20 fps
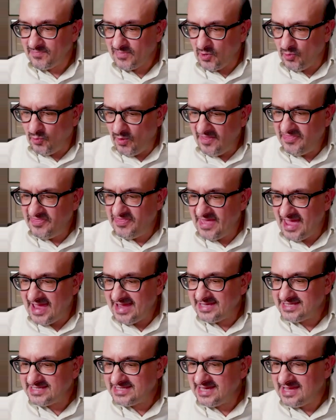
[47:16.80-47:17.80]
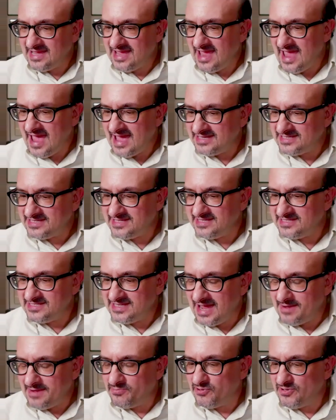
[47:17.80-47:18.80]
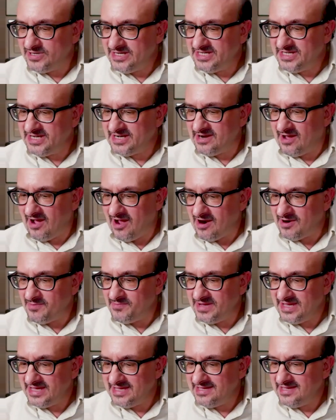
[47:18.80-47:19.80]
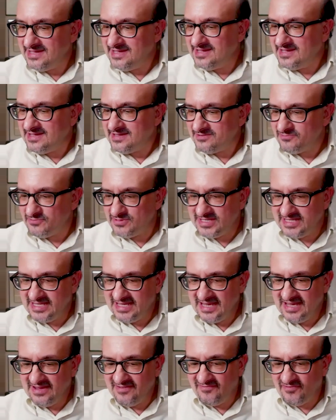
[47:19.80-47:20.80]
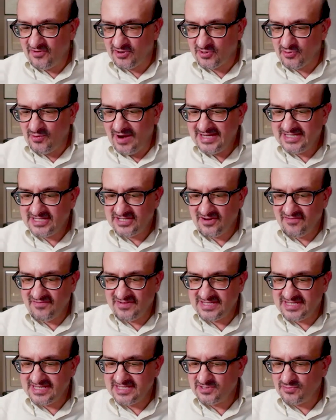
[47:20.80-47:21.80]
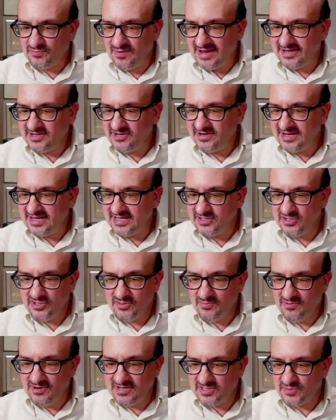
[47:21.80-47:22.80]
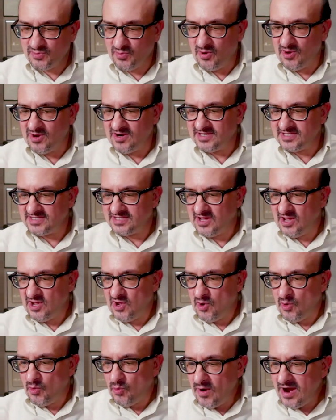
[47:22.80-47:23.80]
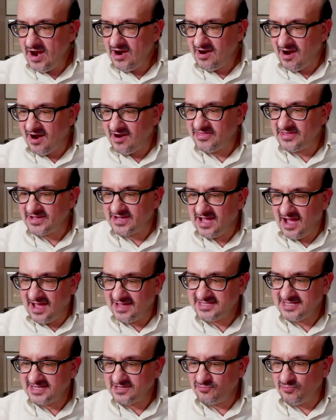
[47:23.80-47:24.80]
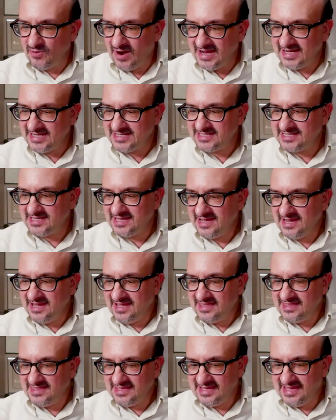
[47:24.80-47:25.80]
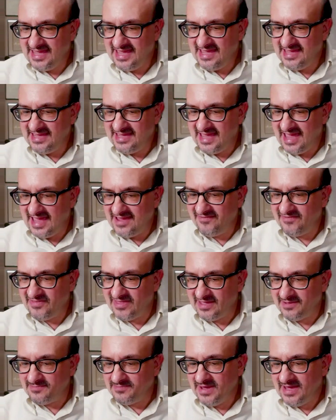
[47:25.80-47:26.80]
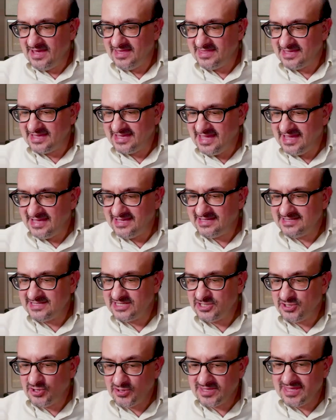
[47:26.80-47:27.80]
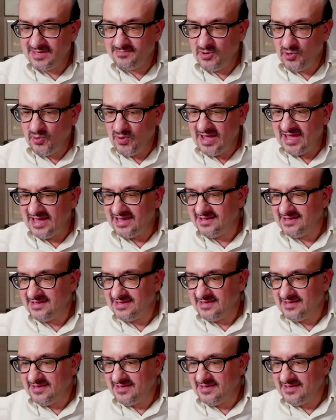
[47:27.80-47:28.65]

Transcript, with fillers: What thanks has the Zaporozhian army received for great services rendered in numerous wars? Where are the Cossack rights? The king gave them, the kinglets took them away.